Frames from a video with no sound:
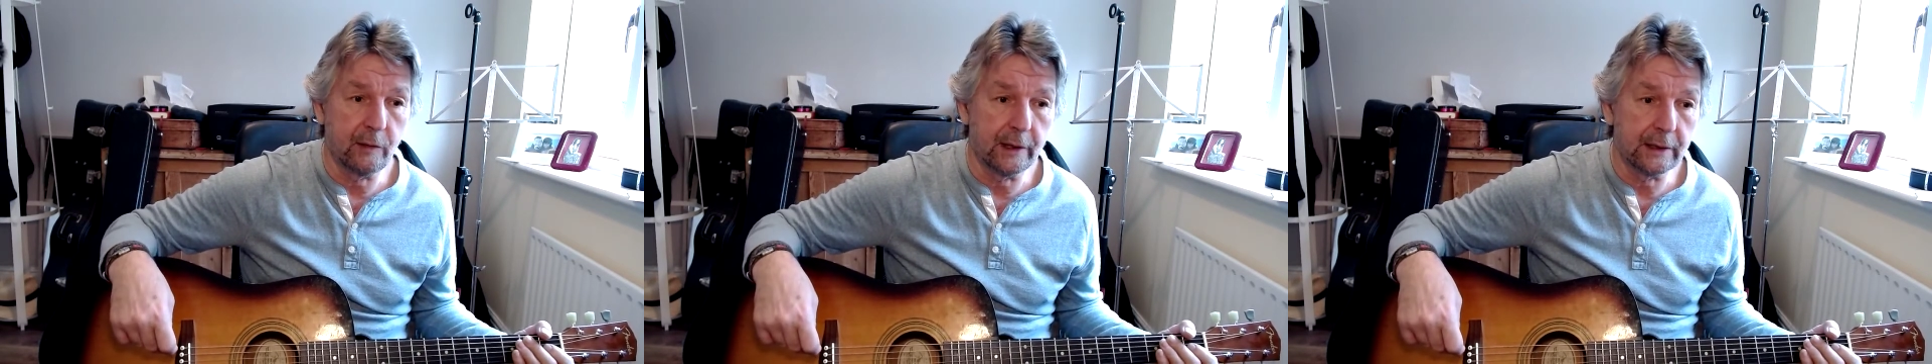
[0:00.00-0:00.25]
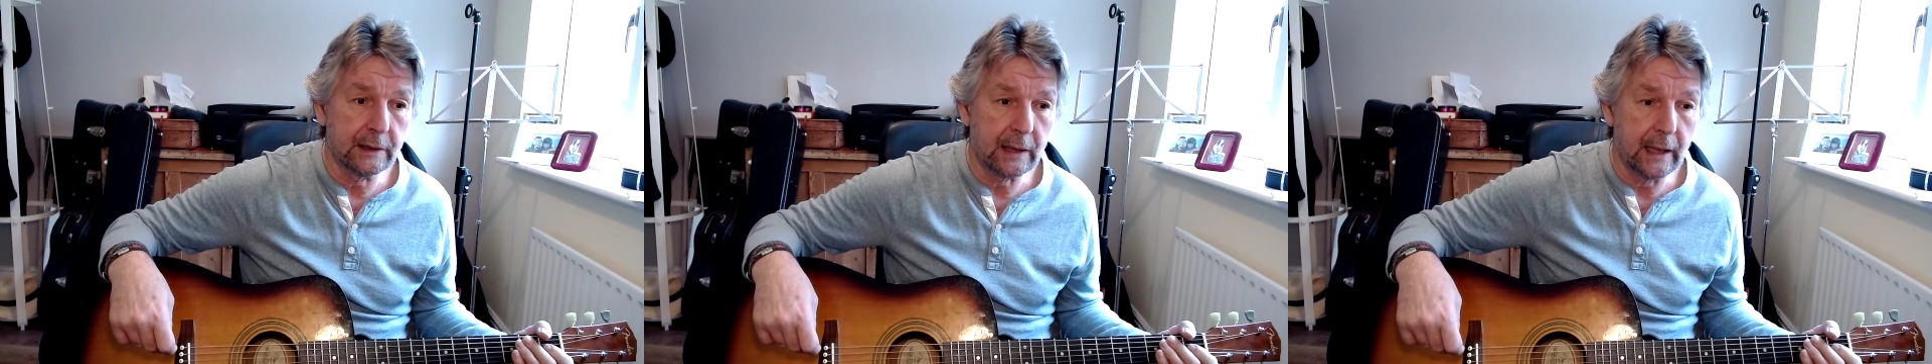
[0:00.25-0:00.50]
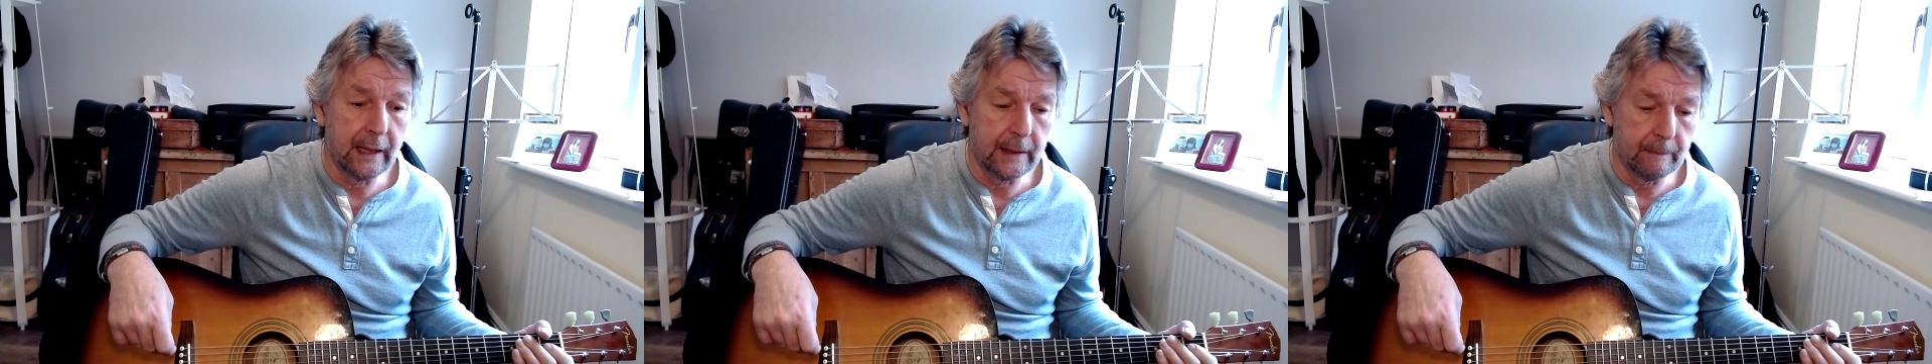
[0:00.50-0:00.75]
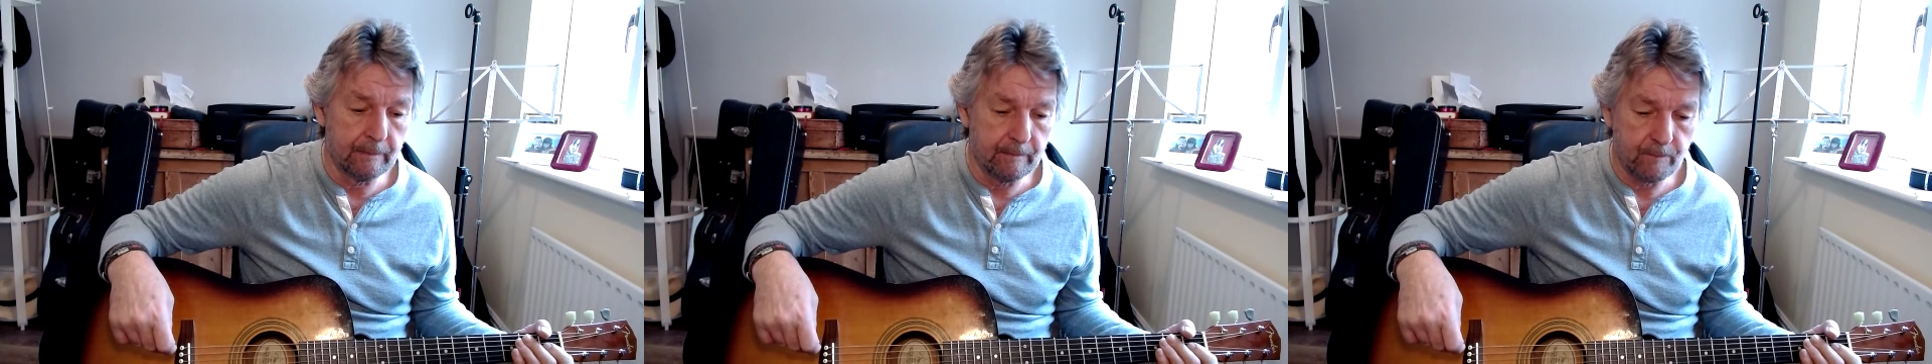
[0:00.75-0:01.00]
it.
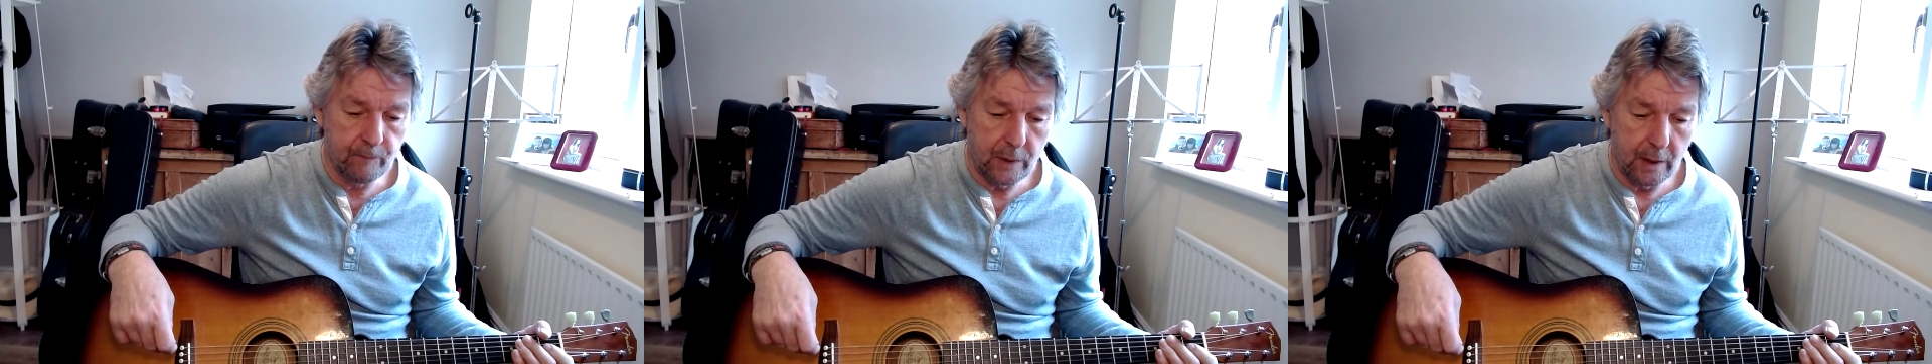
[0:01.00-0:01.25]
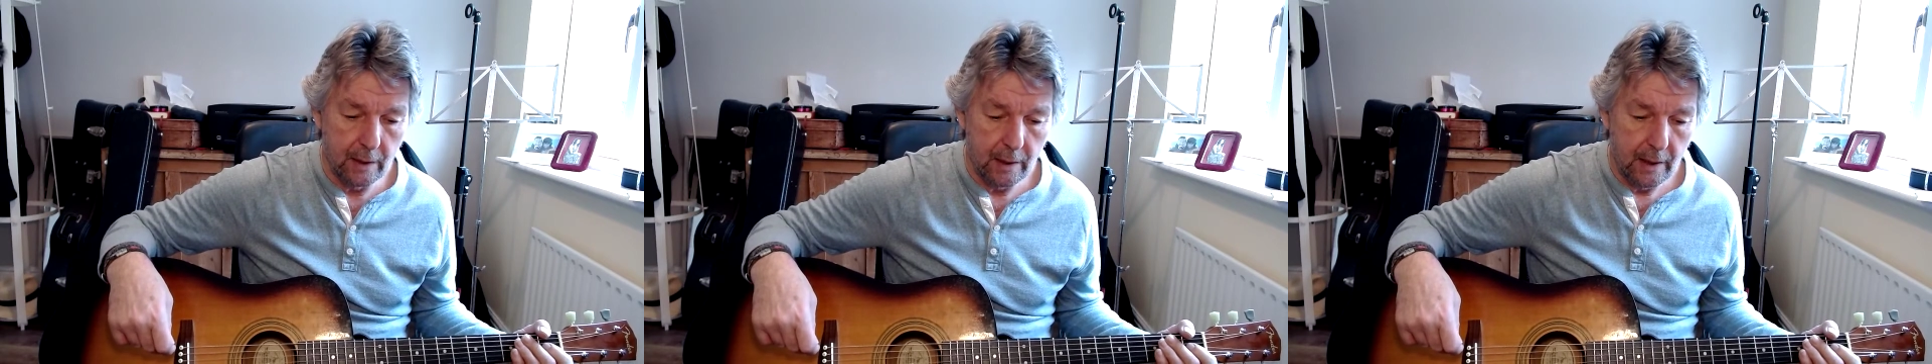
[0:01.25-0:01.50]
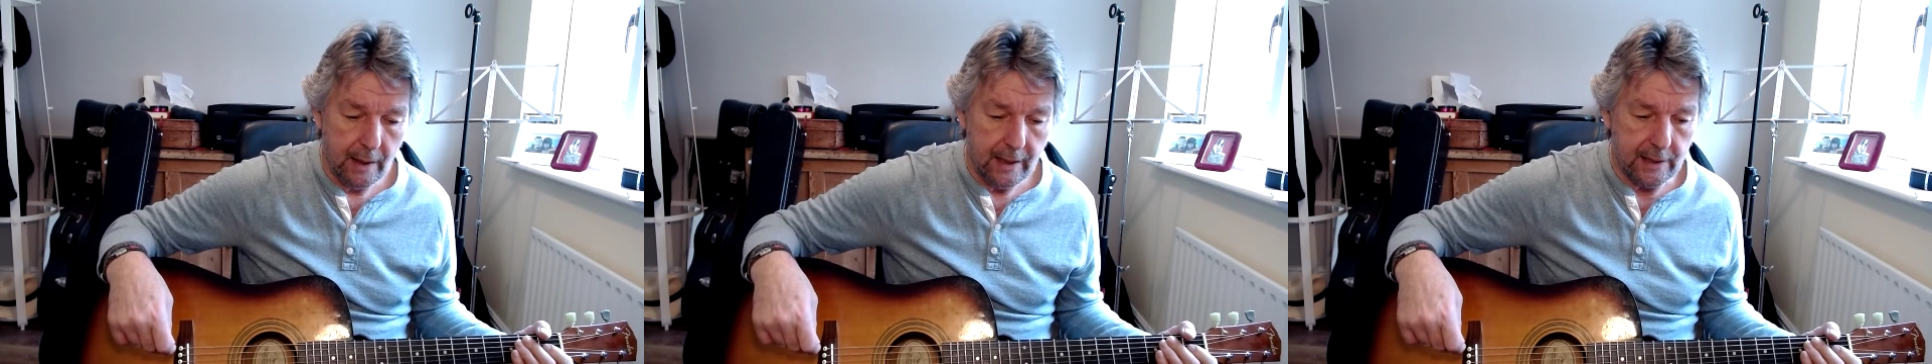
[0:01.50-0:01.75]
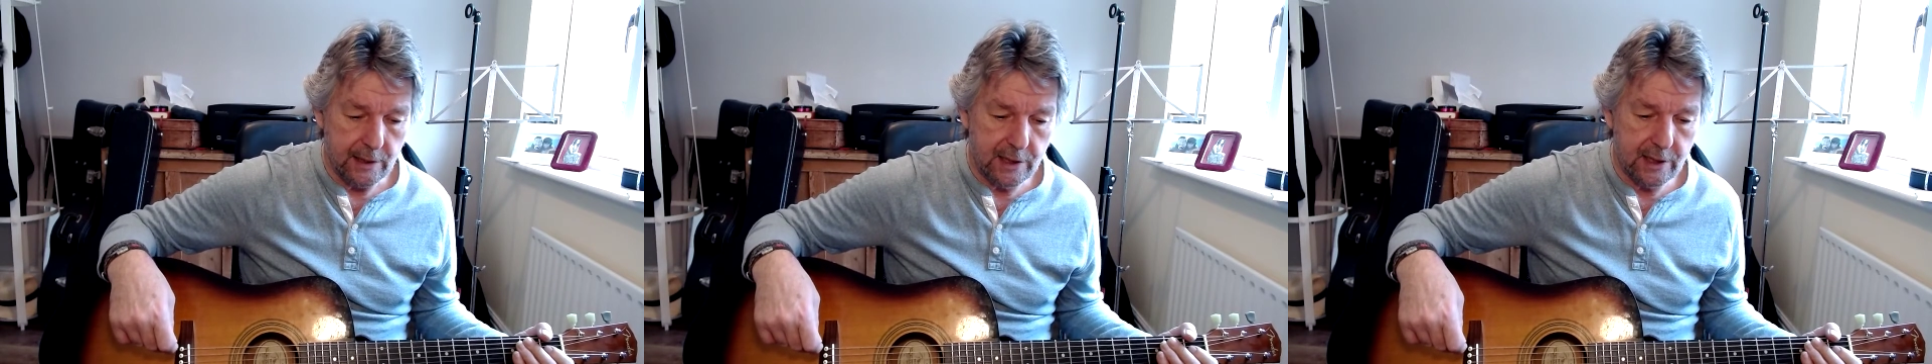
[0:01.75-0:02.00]

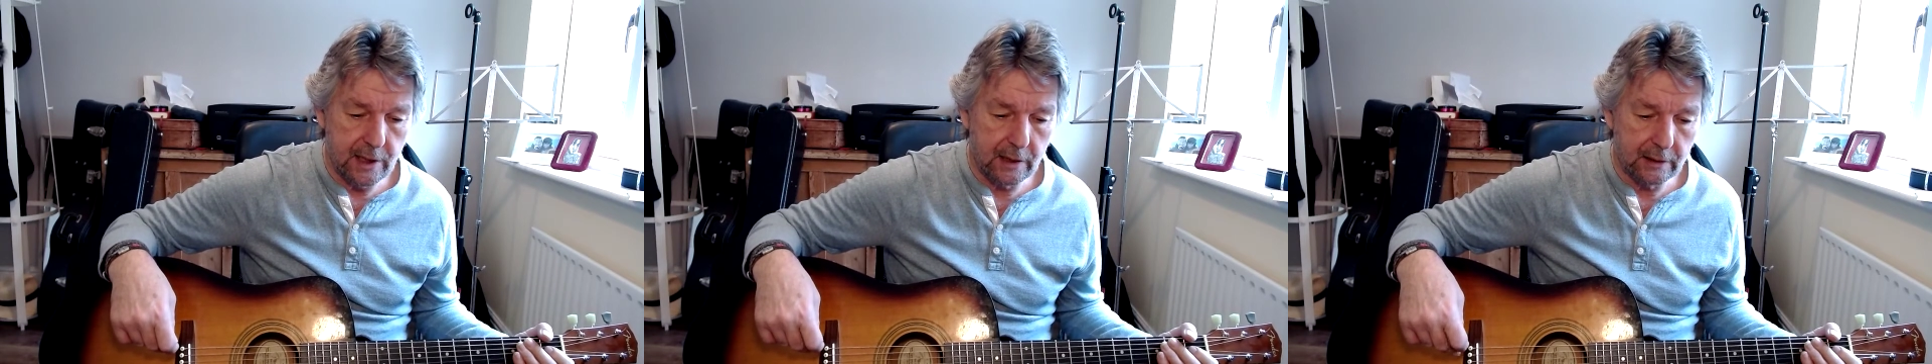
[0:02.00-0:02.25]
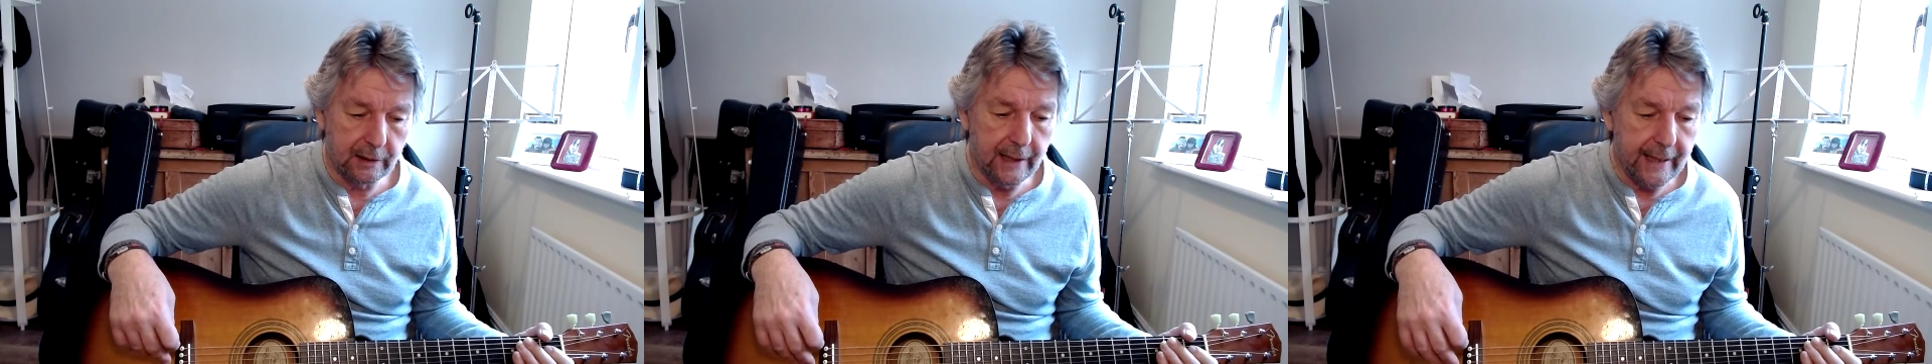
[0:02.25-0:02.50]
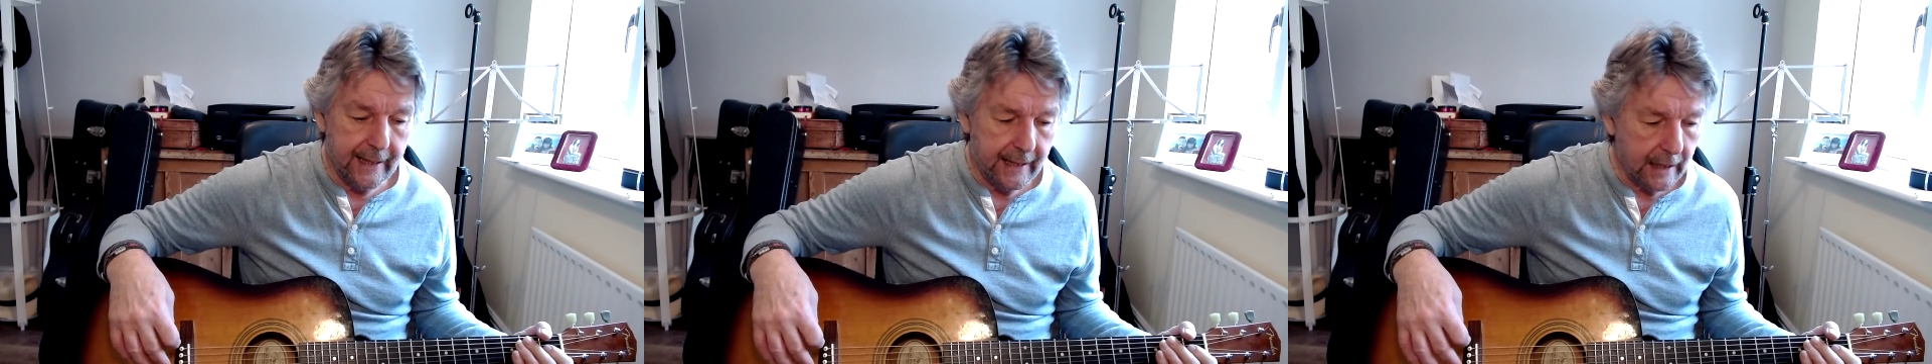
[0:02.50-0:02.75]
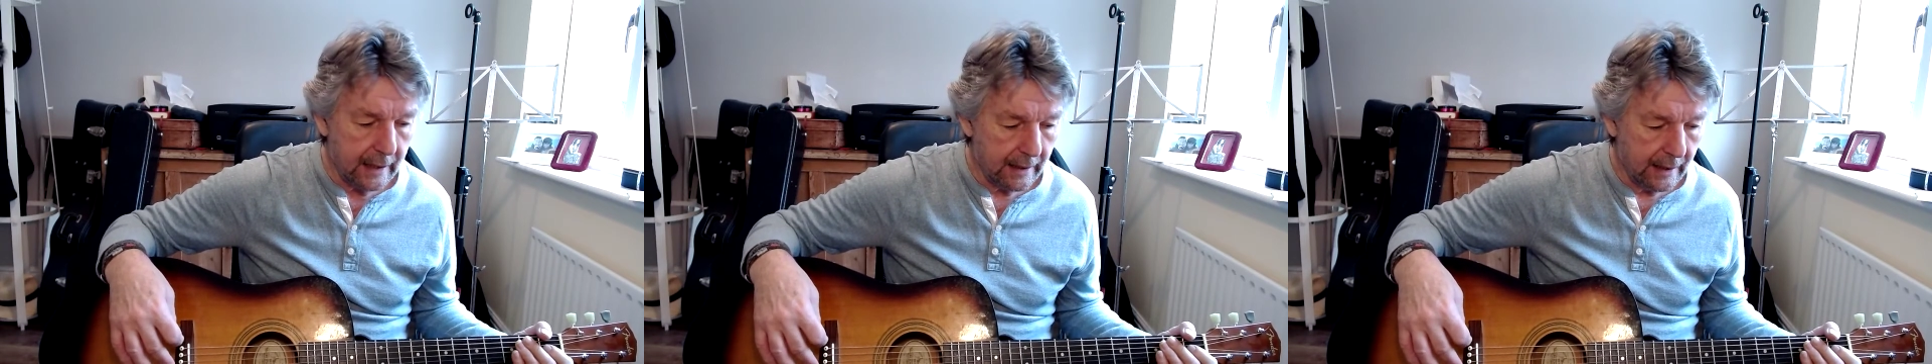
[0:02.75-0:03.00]
It's certainly,